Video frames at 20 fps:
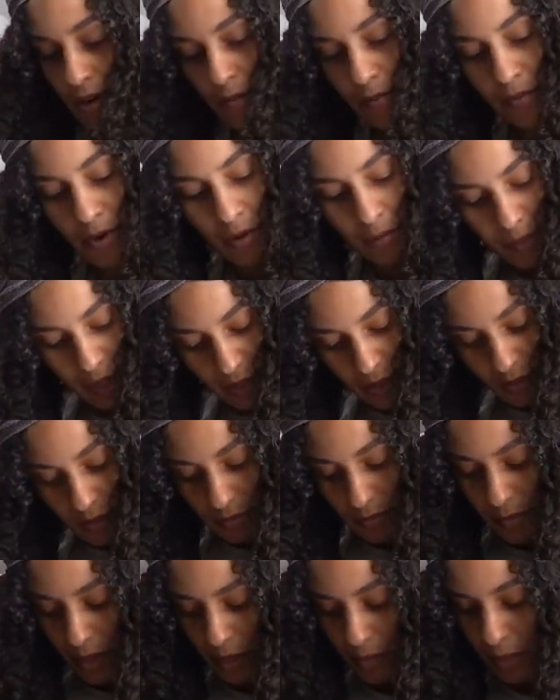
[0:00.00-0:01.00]
up moment
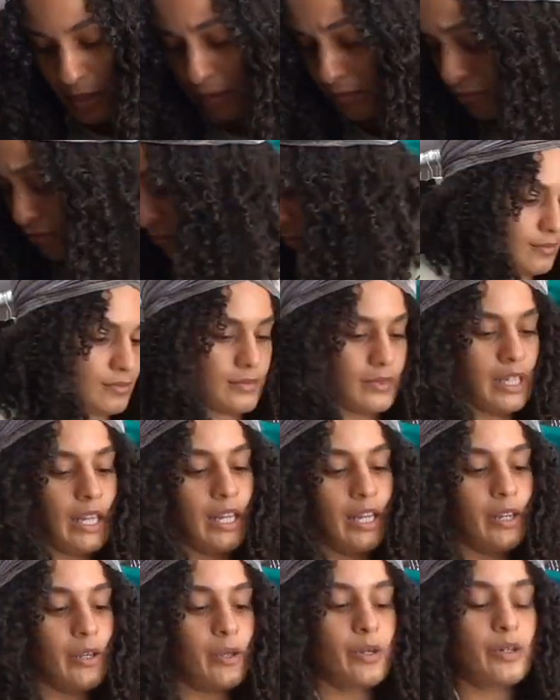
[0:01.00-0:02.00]
maybe.
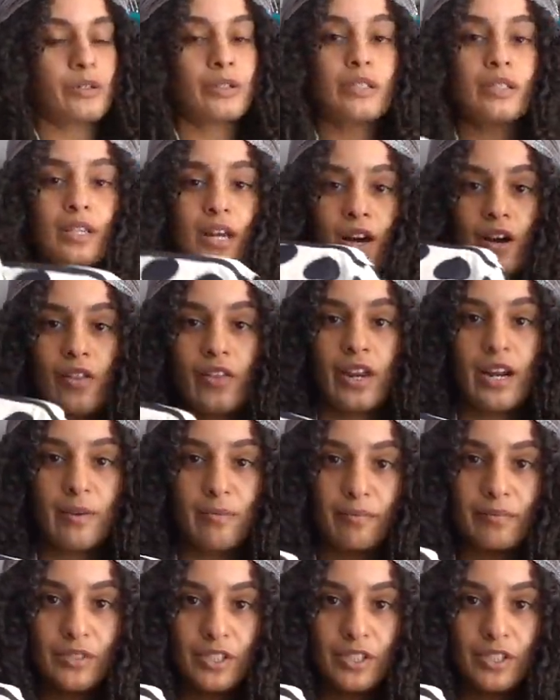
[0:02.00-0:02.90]
Can you tell that I'm